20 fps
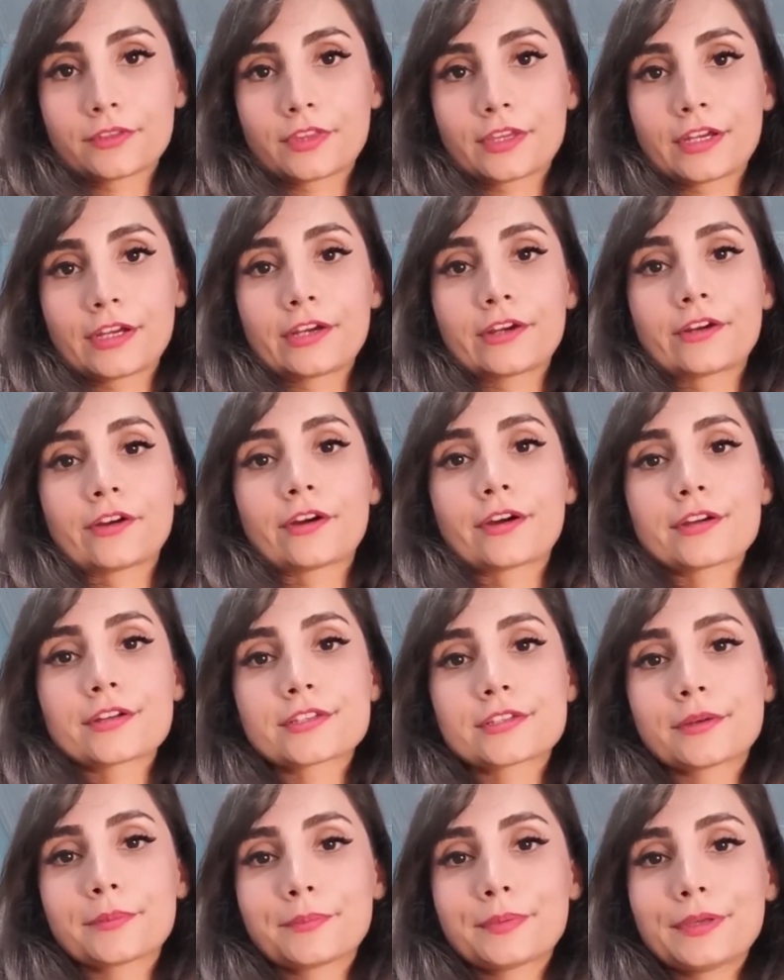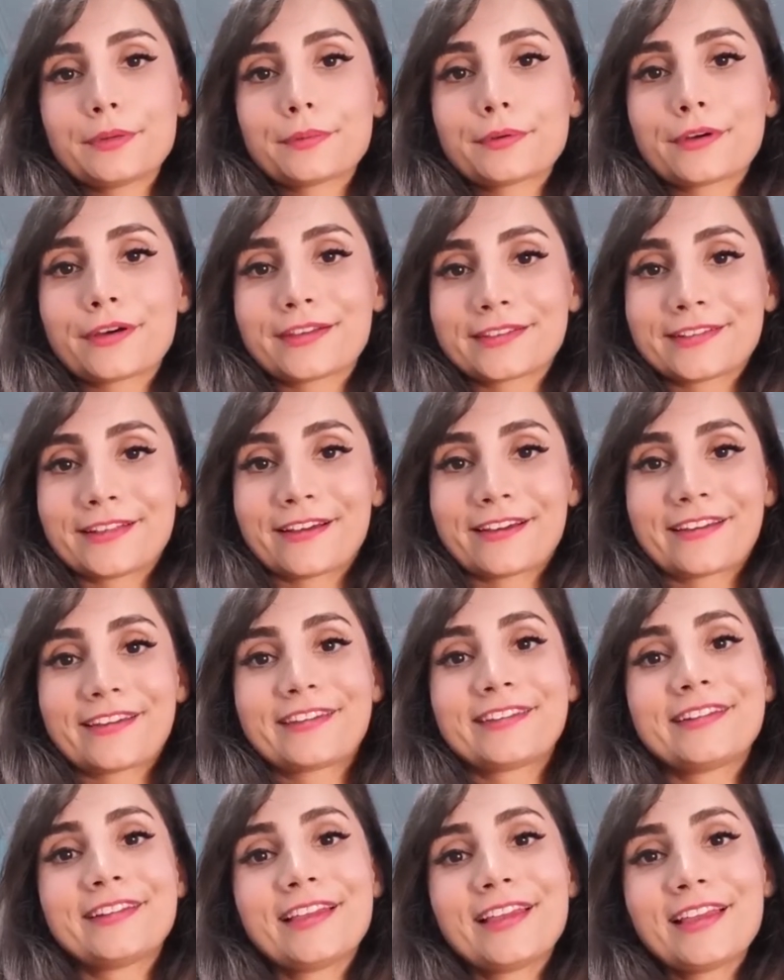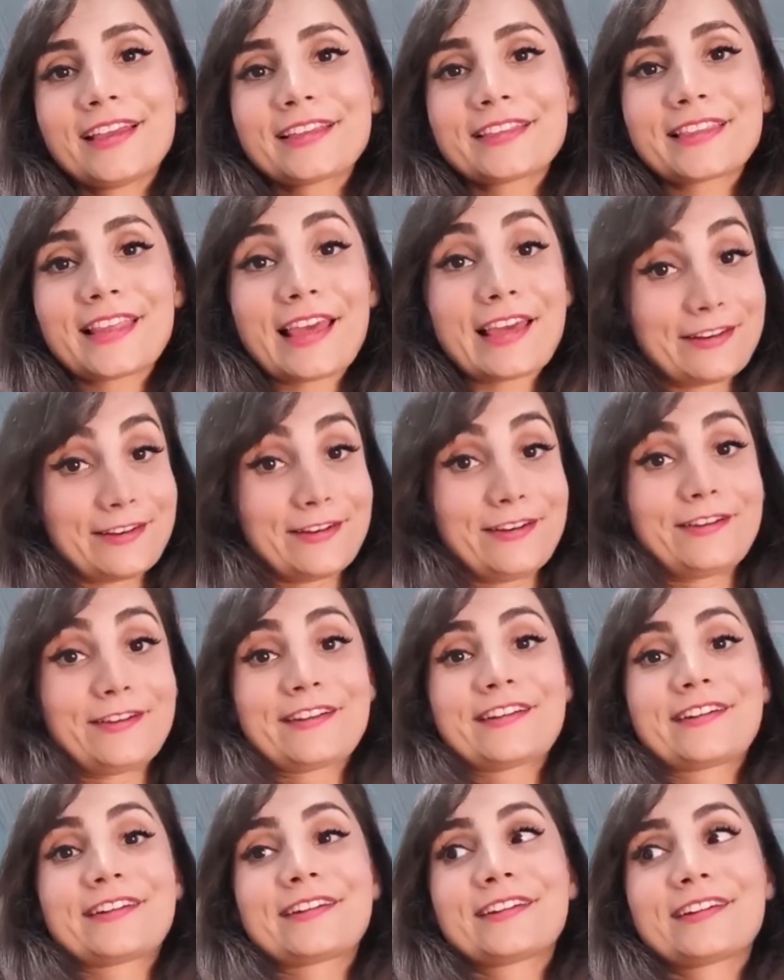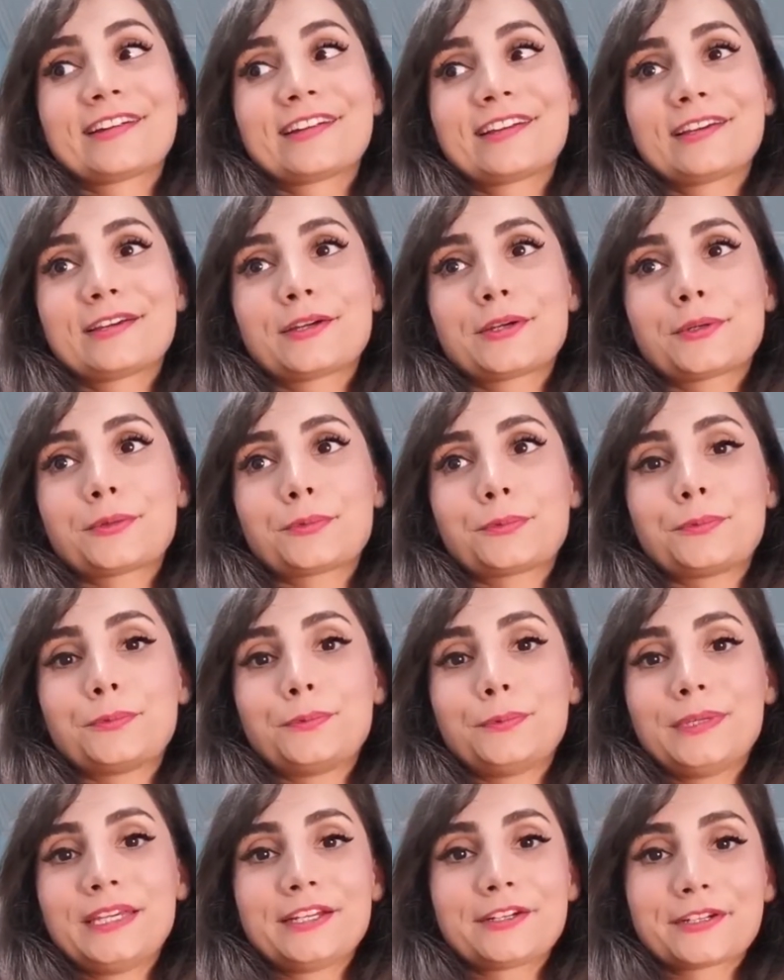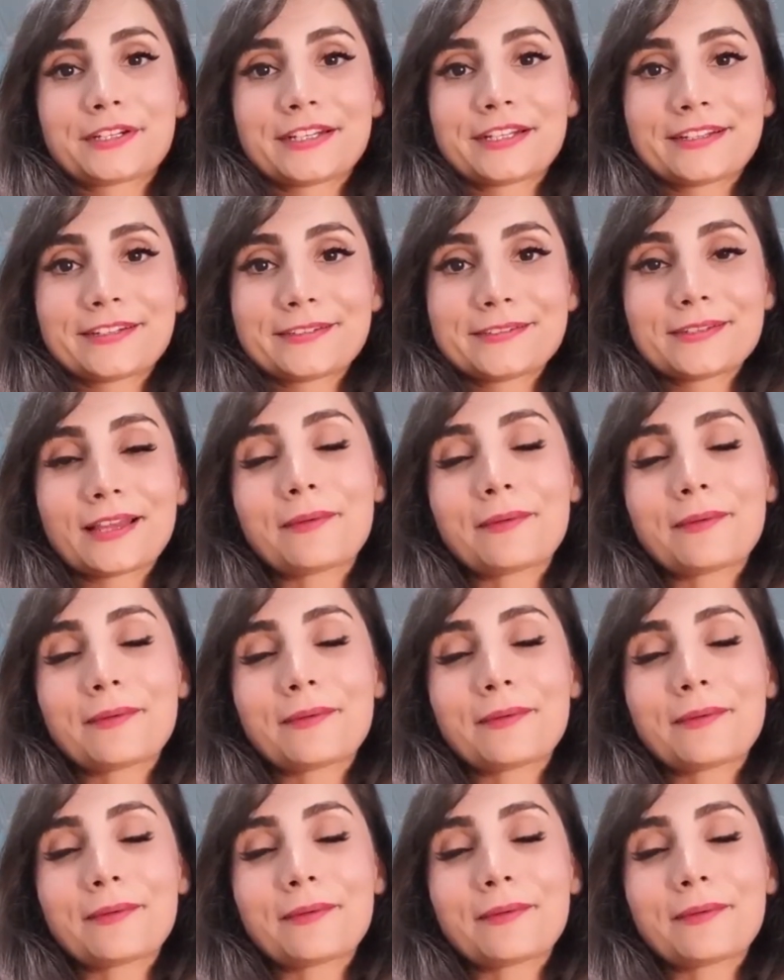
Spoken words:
There are some people online that are weirdo.